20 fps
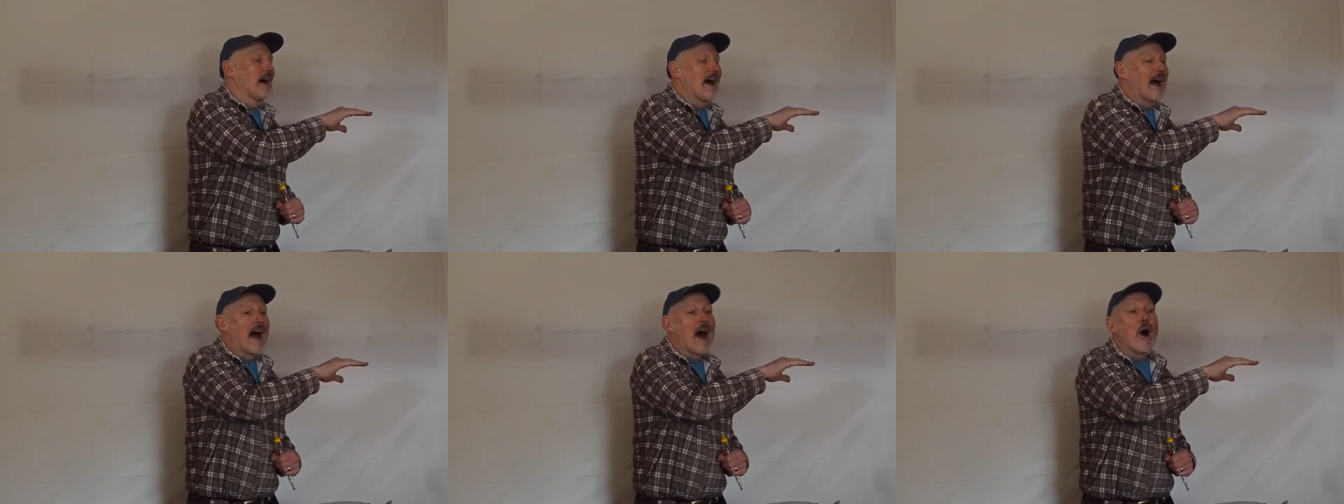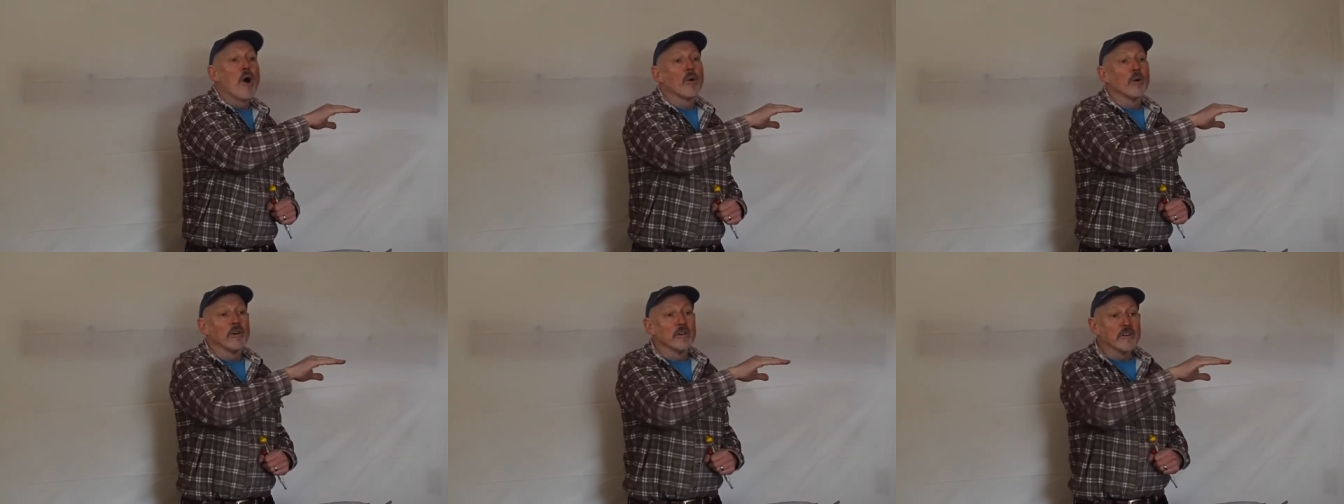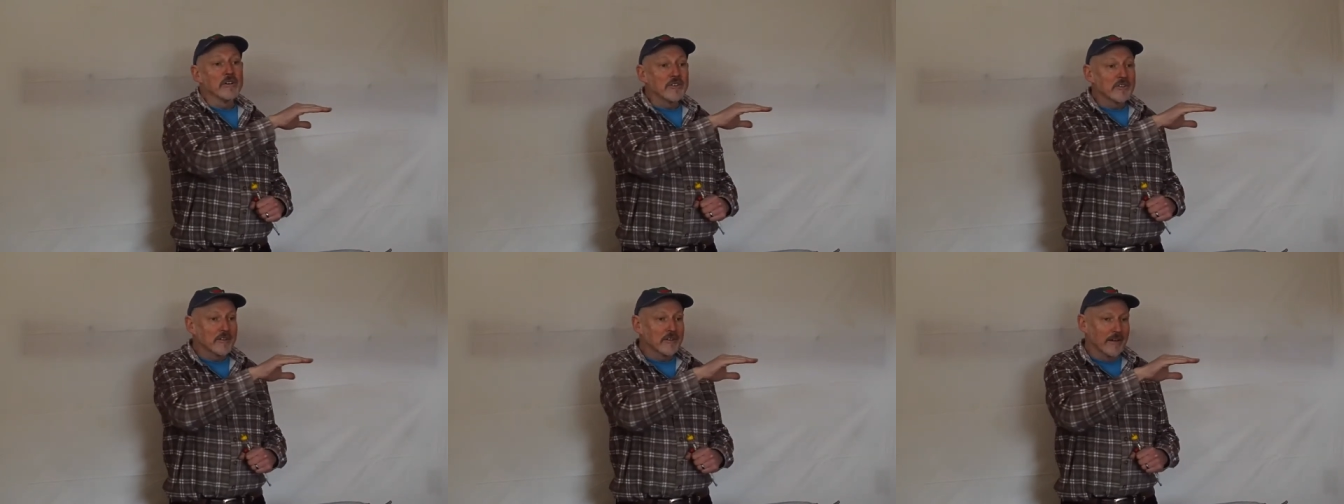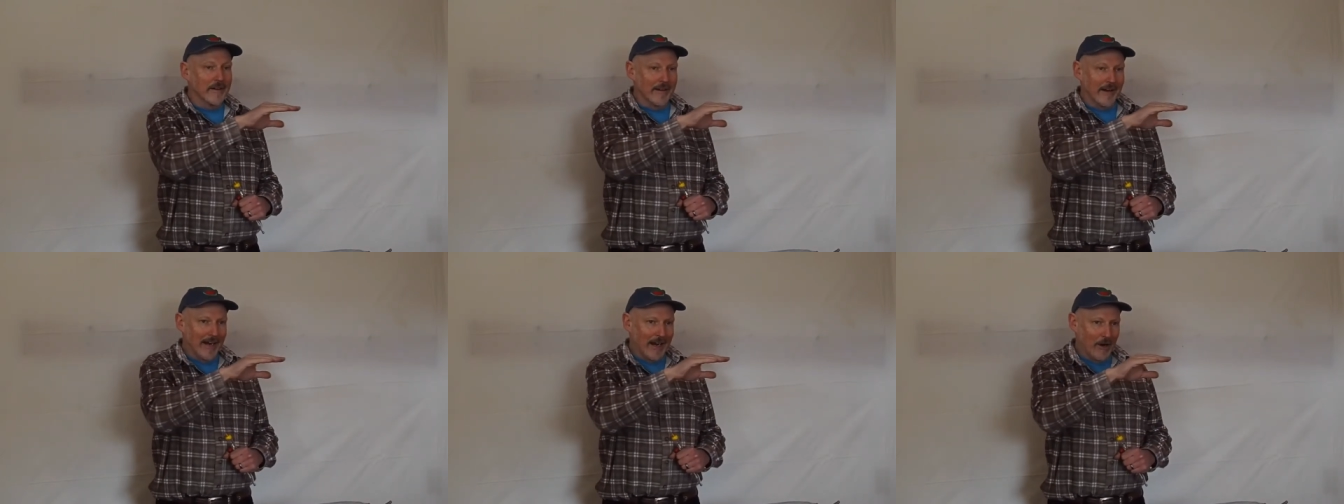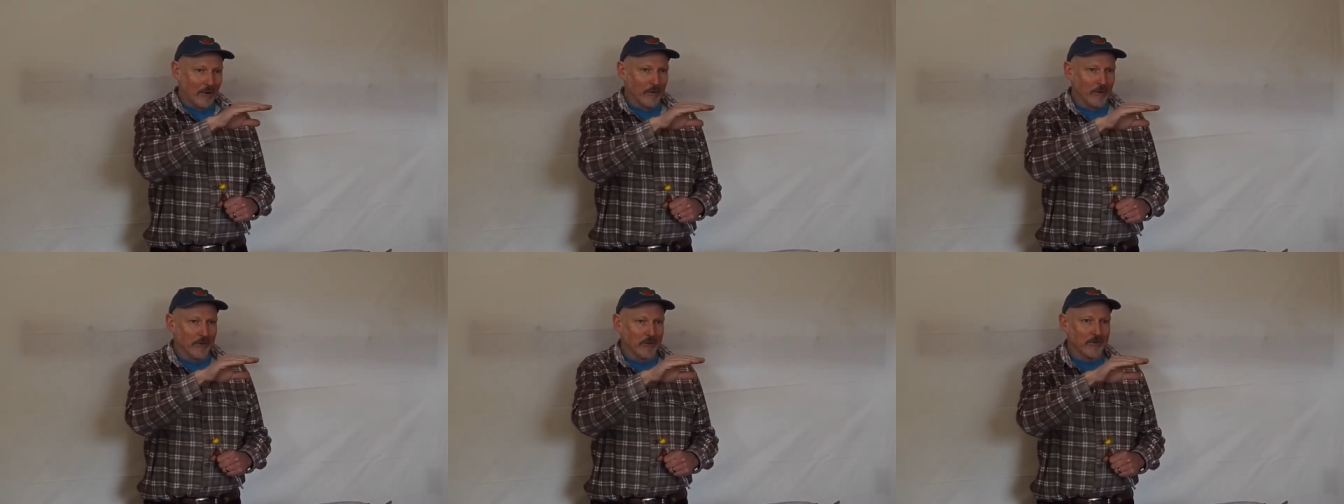hours and
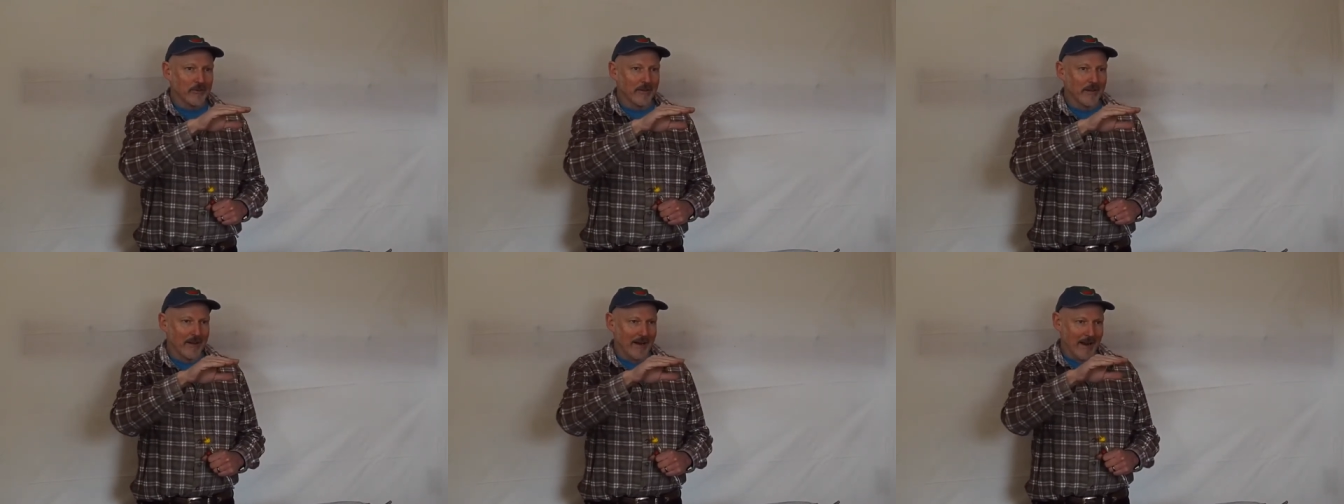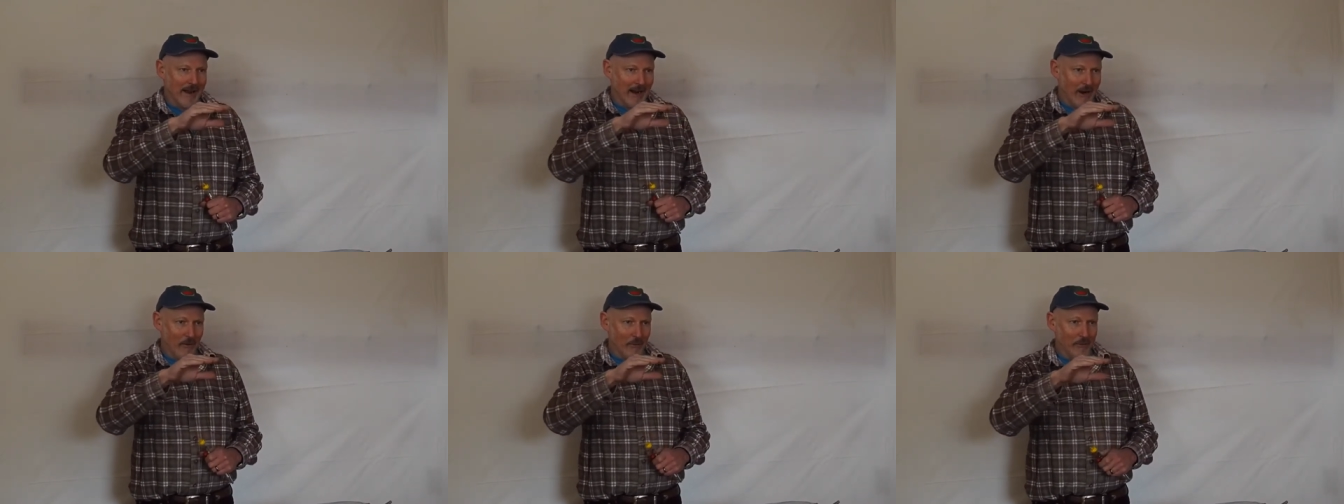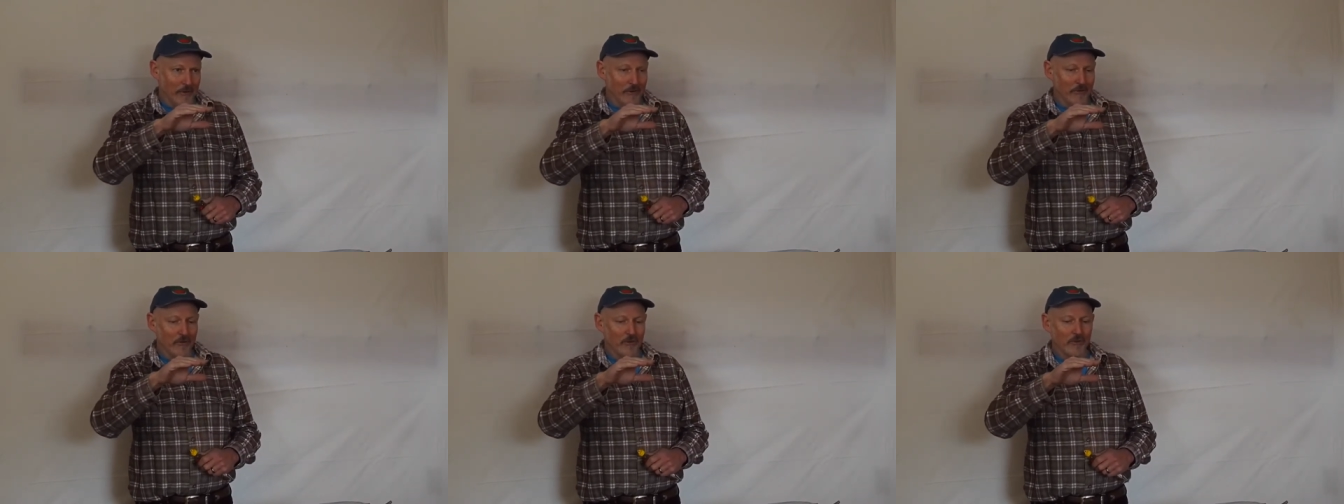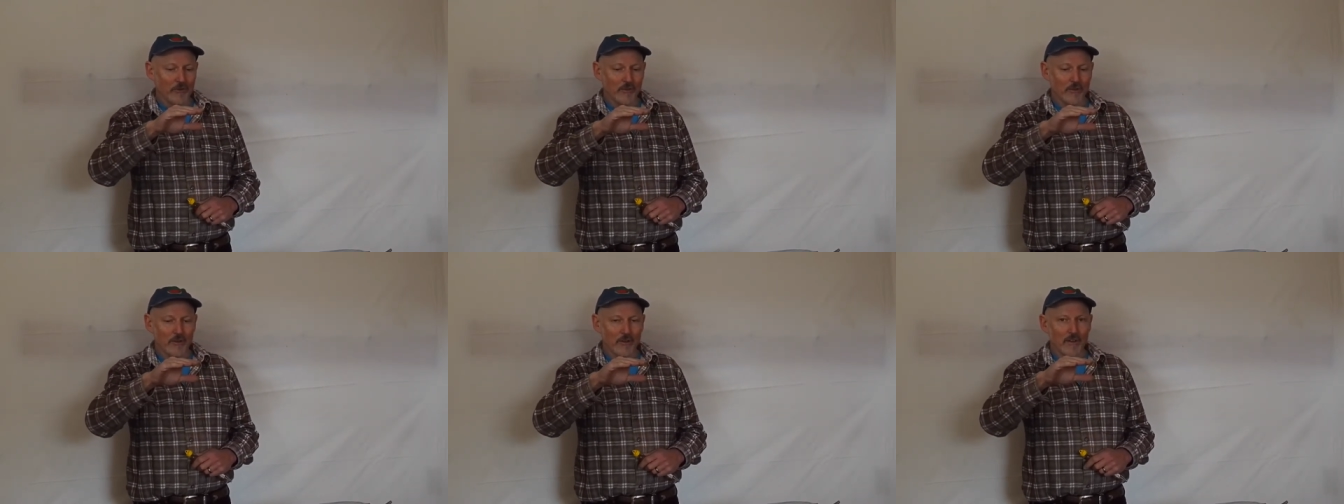hours and hours.